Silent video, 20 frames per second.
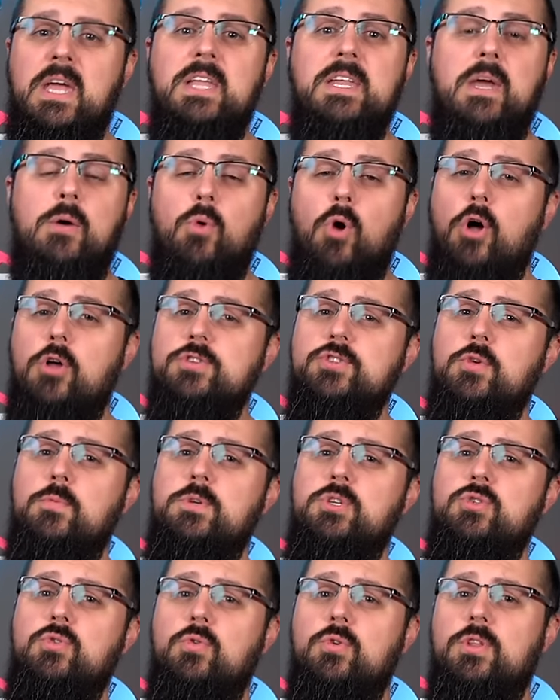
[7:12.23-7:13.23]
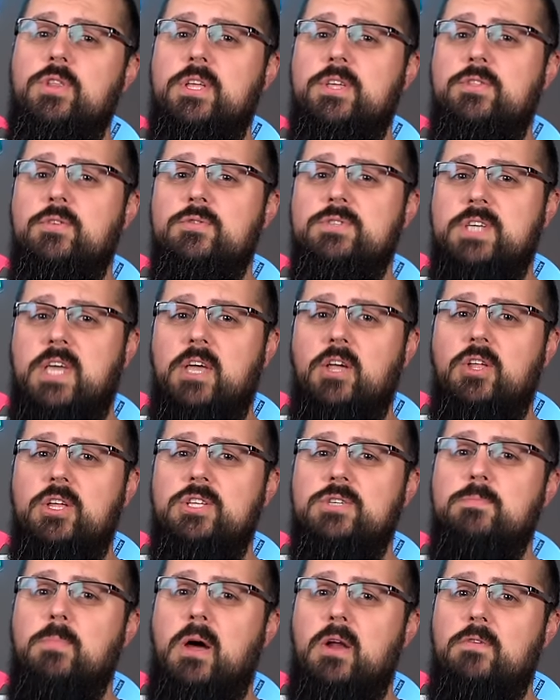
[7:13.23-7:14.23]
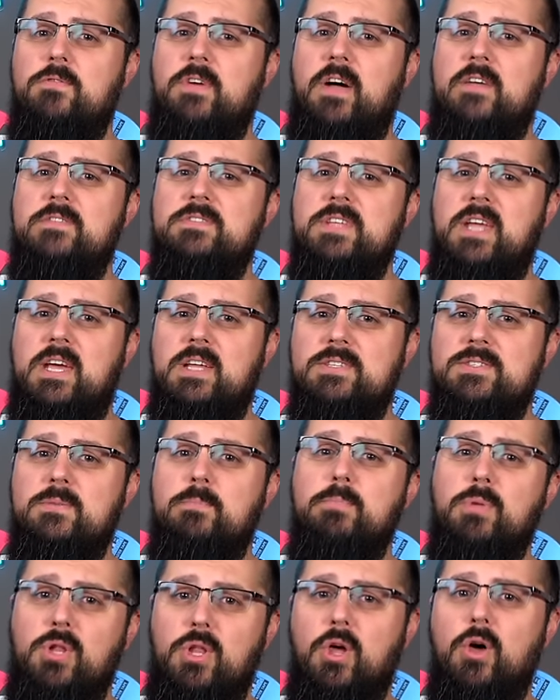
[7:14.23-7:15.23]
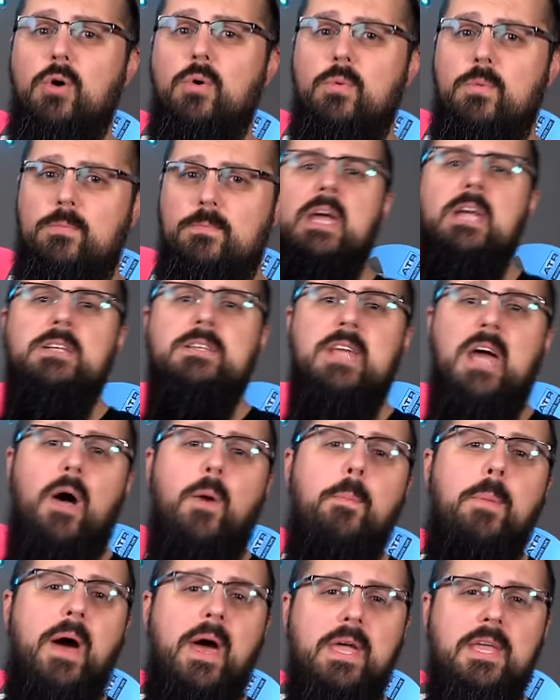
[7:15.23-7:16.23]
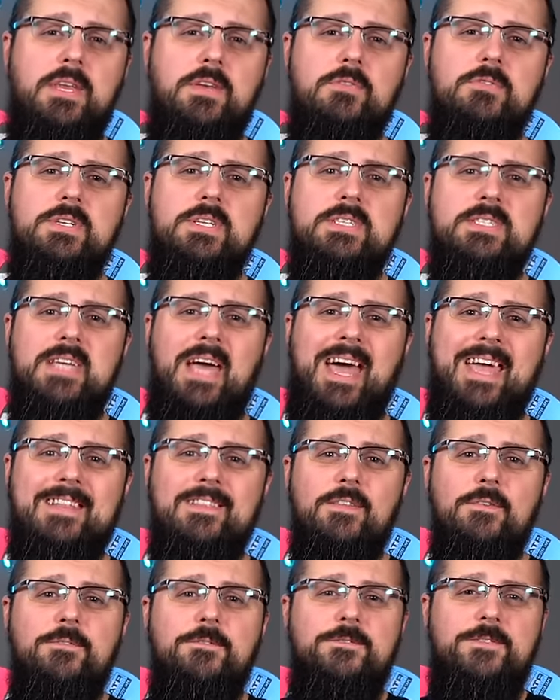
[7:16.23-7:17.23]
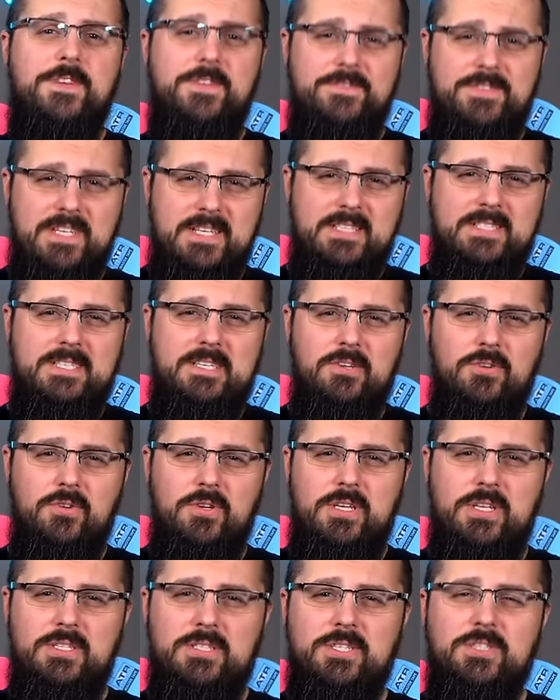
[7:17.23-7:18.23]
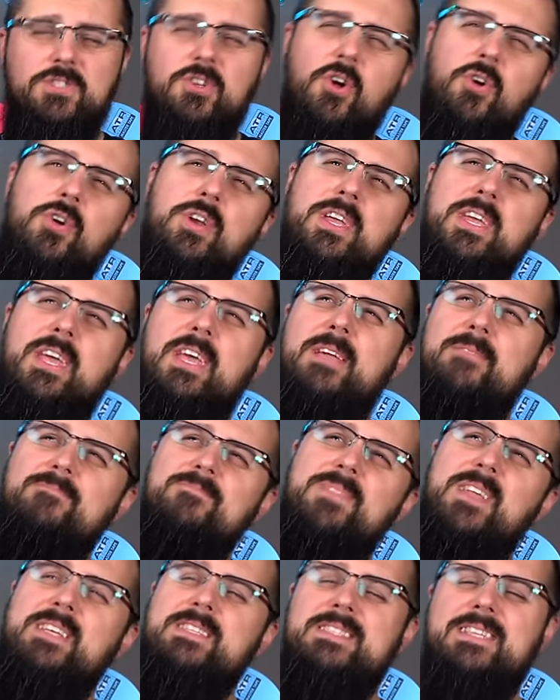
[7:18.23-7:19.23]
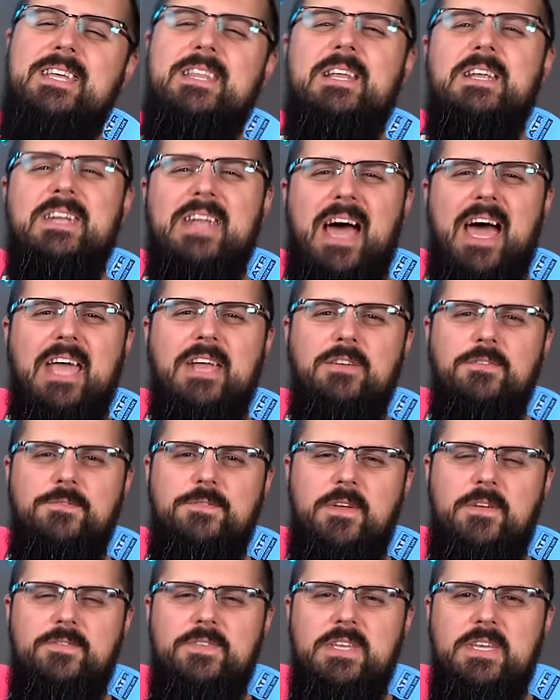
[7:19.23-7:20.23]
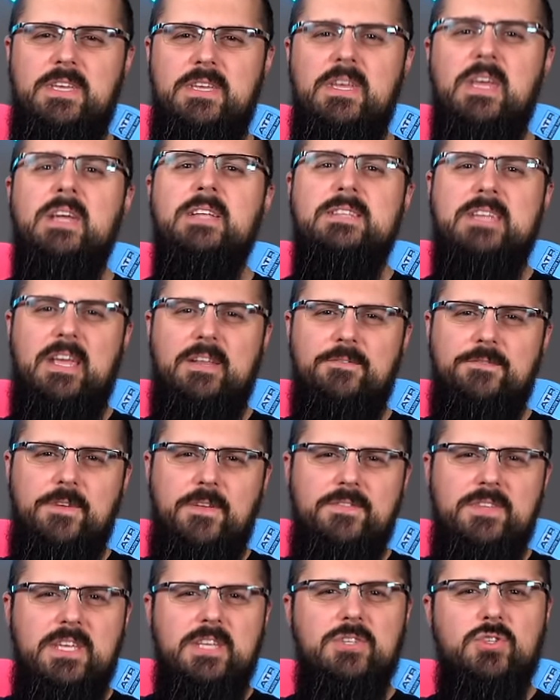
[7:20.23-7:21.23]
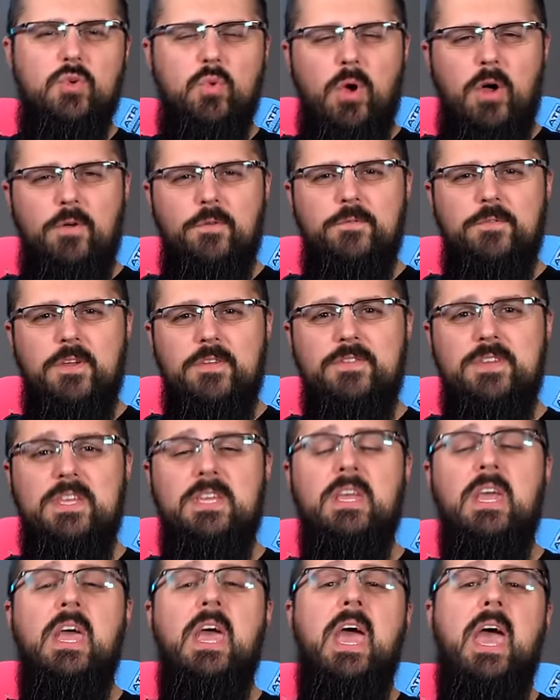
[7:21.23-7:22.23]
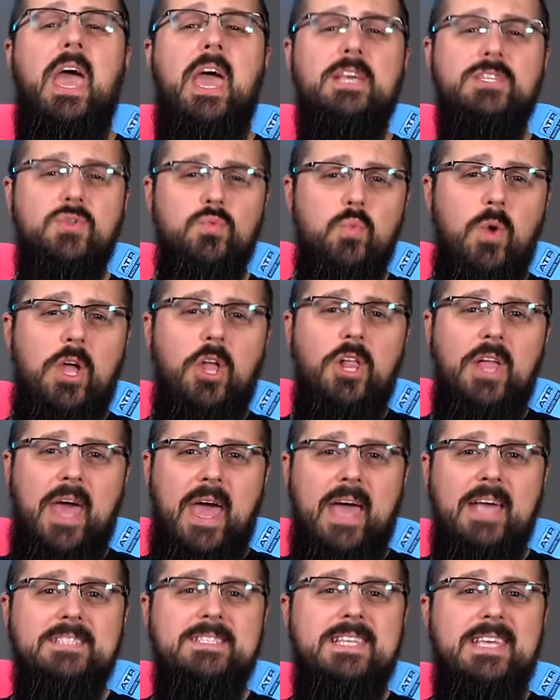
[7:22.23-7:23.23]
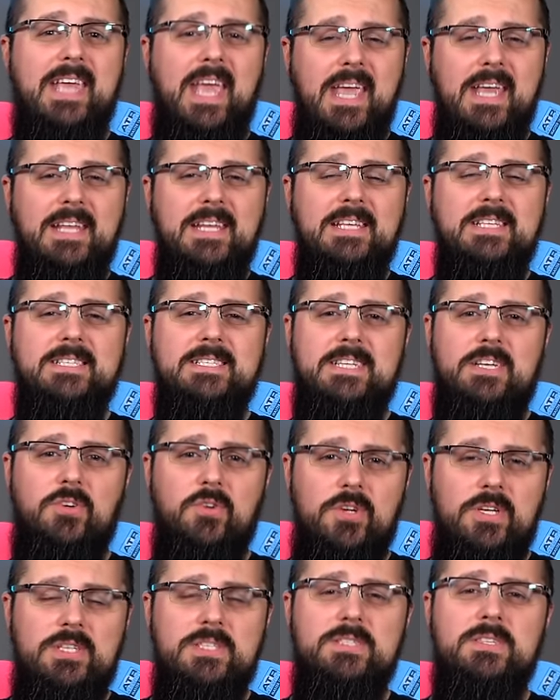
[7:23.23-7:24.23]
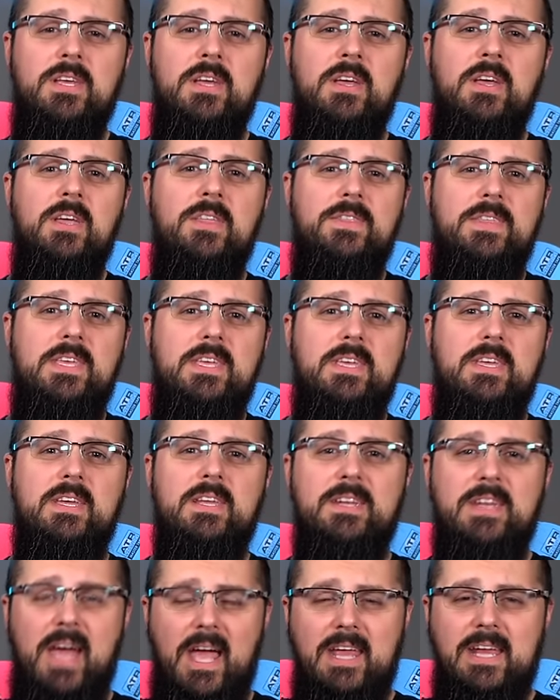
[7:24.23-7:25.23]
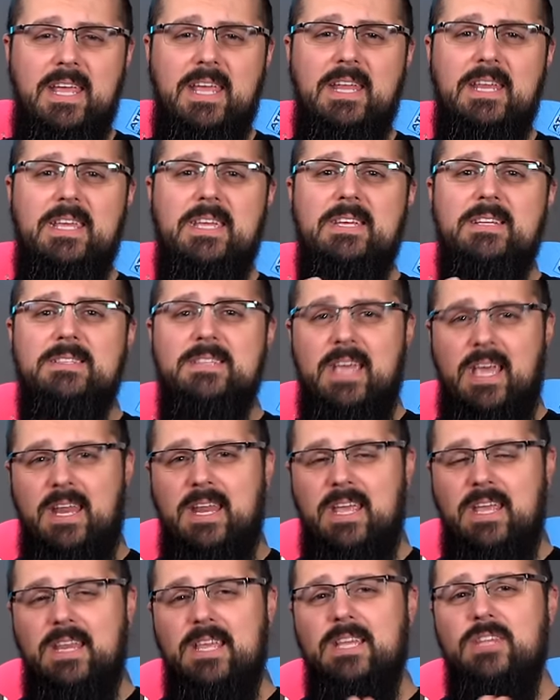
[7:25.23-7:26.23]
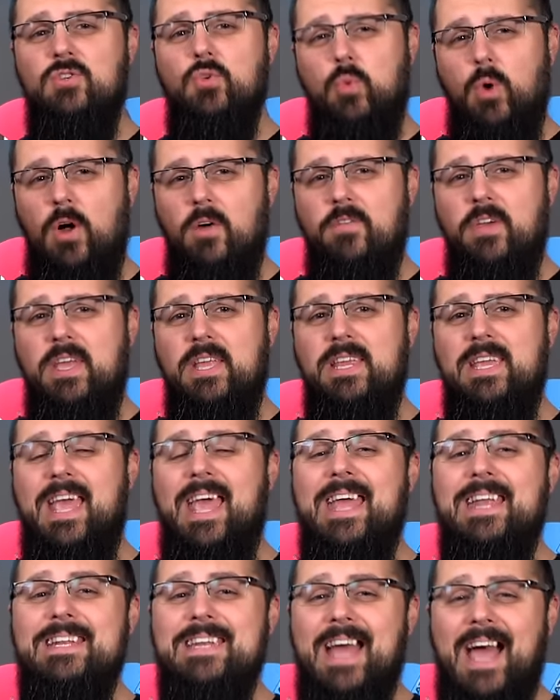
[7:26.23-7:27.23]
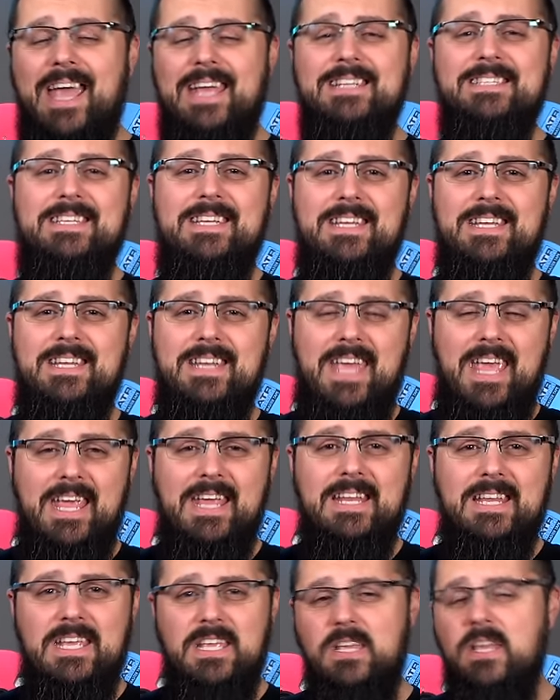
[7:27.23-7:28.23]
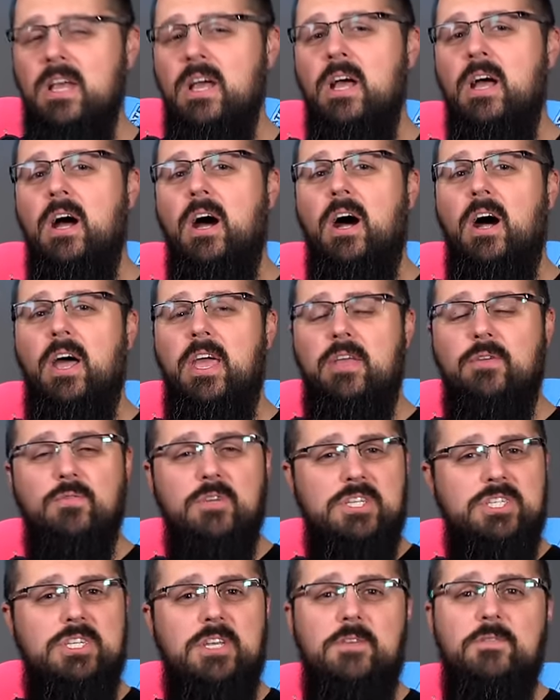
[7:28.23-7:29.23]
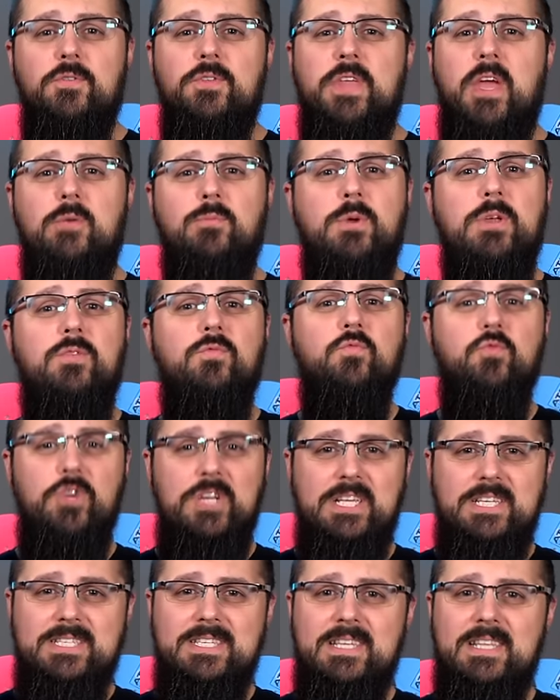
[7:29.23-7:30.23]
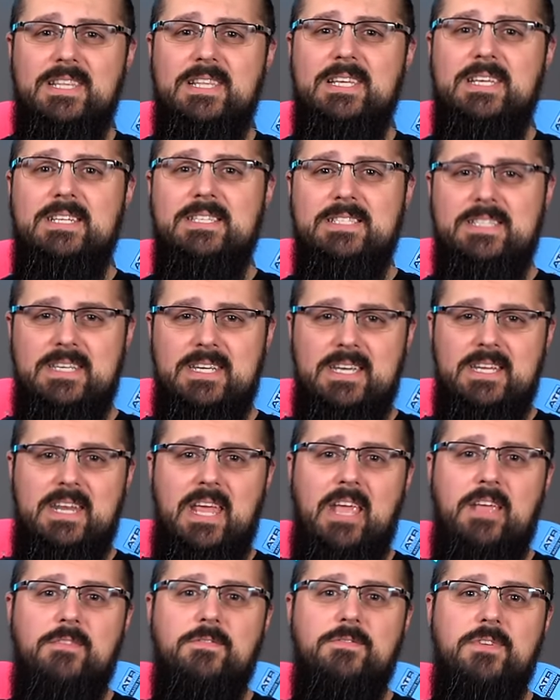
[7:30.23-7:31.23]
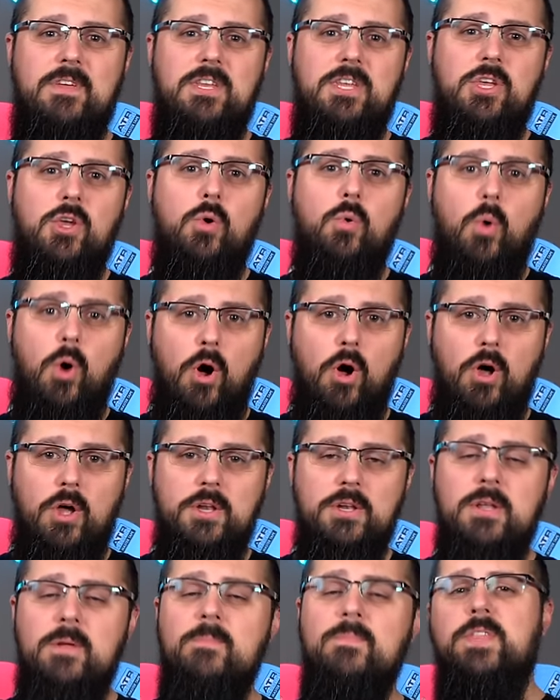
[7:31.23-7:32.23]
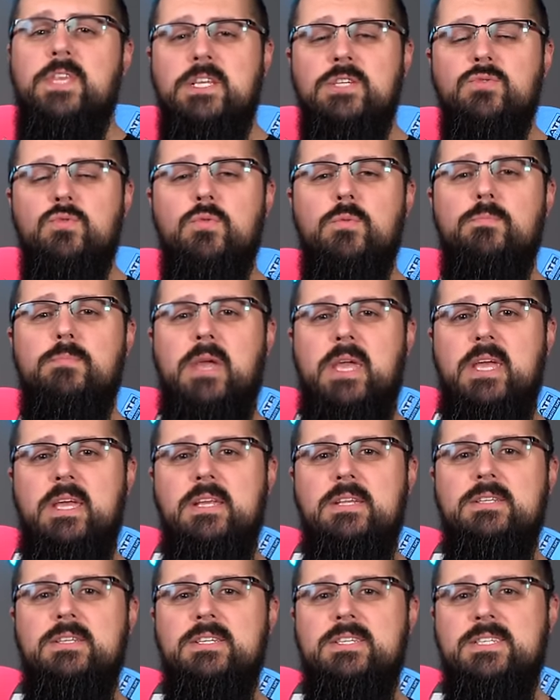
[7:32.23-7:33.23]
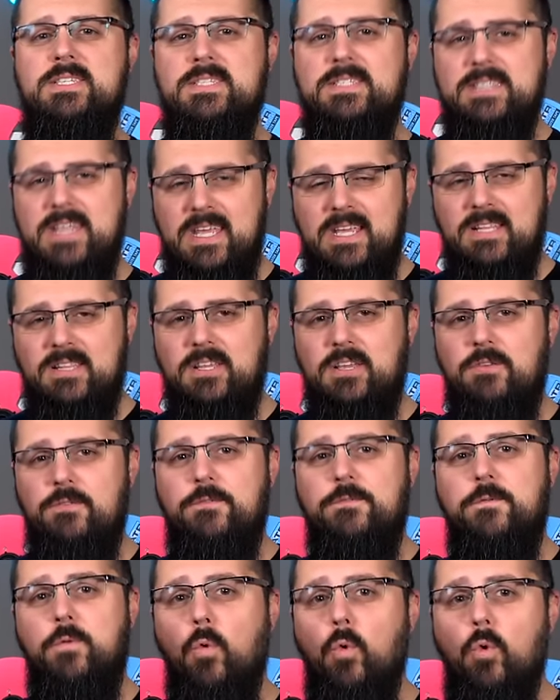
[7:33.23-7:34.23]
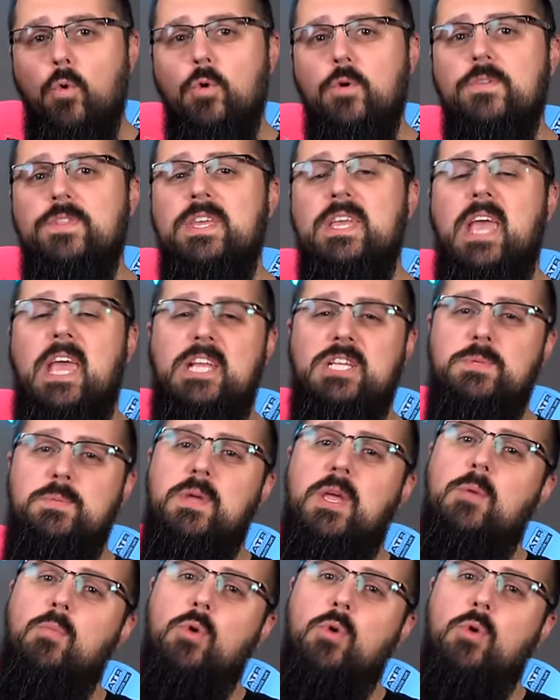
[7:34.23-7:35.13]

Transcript: Now, we'll also be sure to link those KLH Model 5 stands below. Now, Pioneer designed the 50 series, starting at, let's say, the 950, 1050, and 1250, as well as the 80 series, the 980, 1080, 1280, and 1980, a receiver that we recently did a video on. These were made distinctly for the HPM